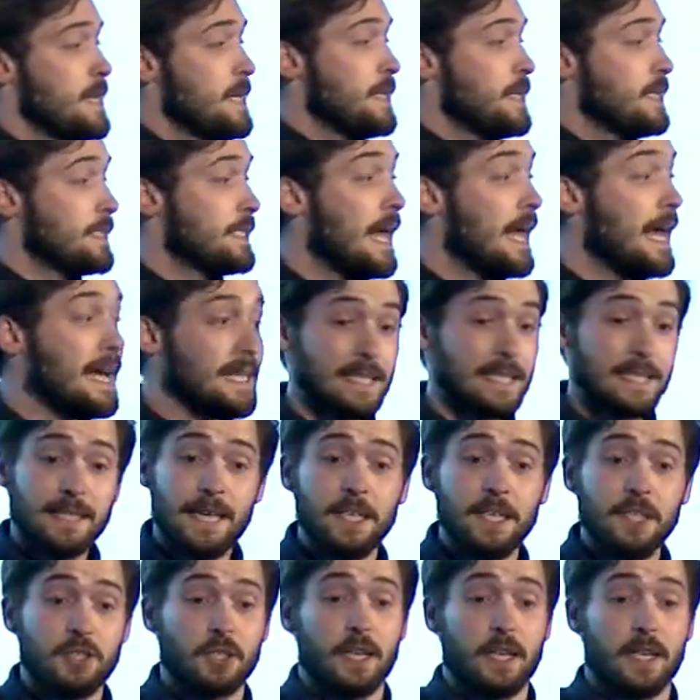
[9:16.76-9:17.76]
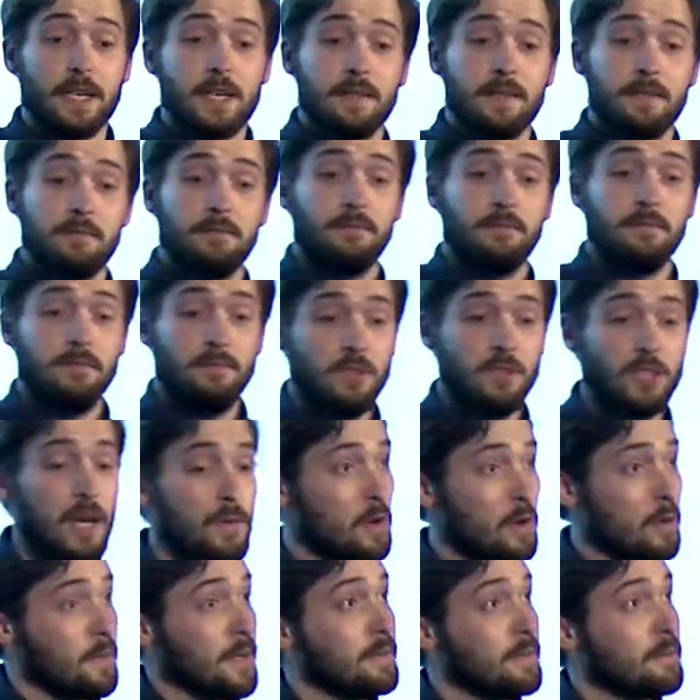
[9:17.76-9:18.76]
So that is essentially
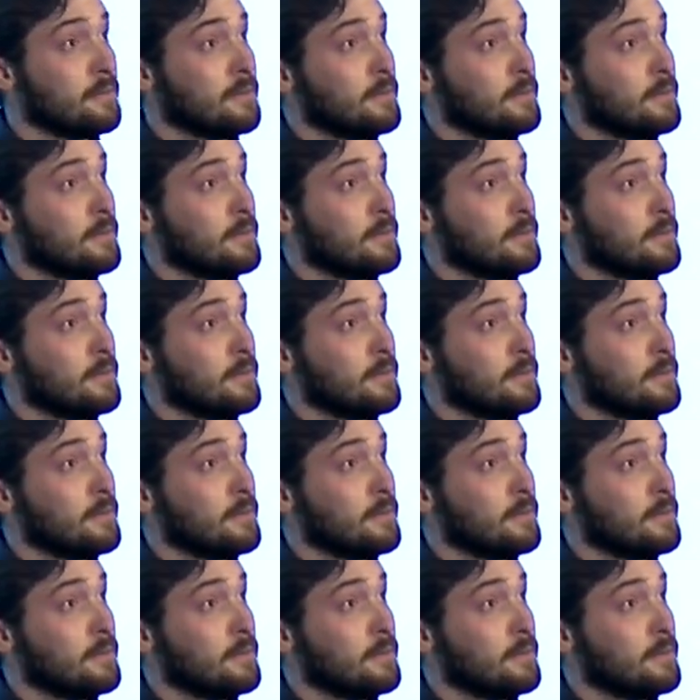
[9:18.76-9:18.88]
JRuby.